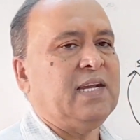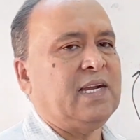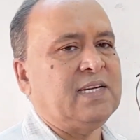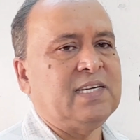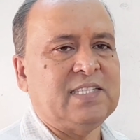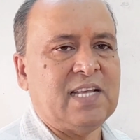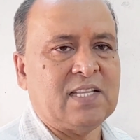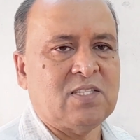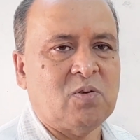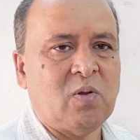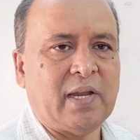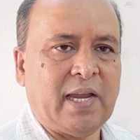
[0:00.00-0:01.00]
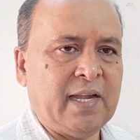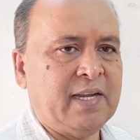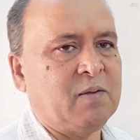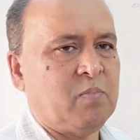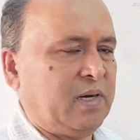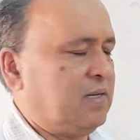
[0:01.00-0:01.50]
and it has no
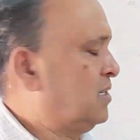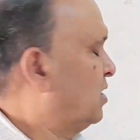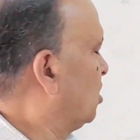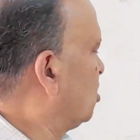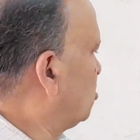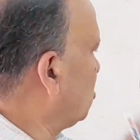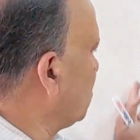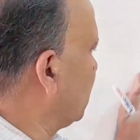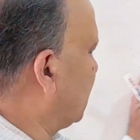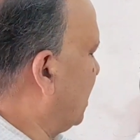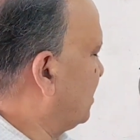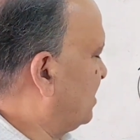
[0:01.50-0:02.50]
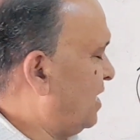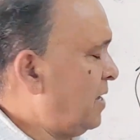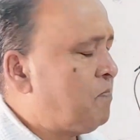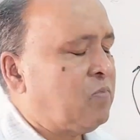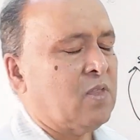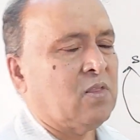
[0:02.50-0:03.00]
ending point. So we can
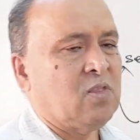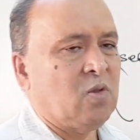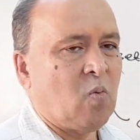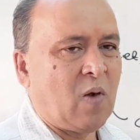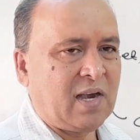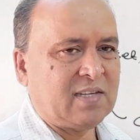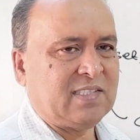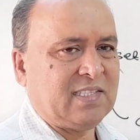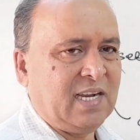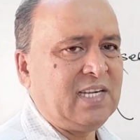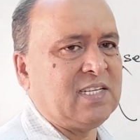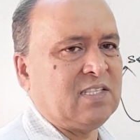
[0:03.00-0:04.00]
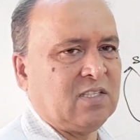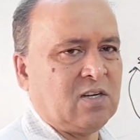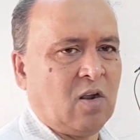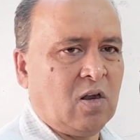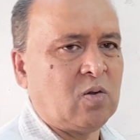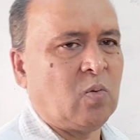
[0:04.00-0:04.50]
say the word set
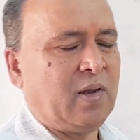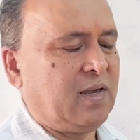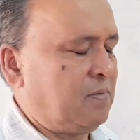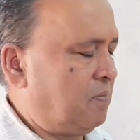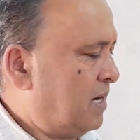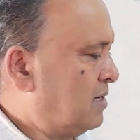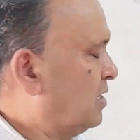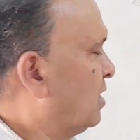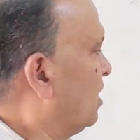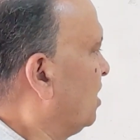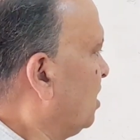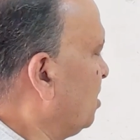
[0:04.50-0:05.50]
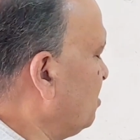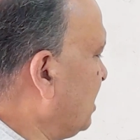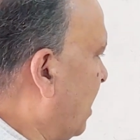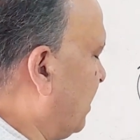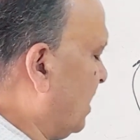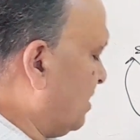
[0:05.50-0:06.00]
is not well defined. You
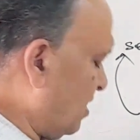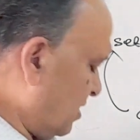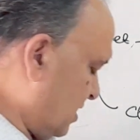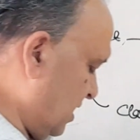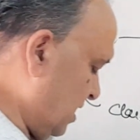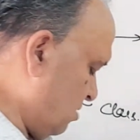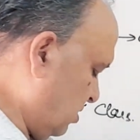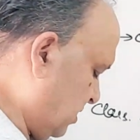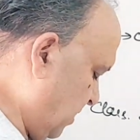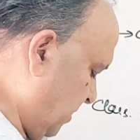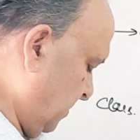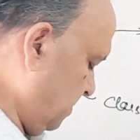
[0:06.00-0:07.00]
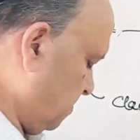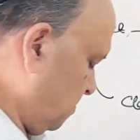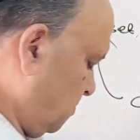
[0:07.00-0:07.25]
see another thing, you see,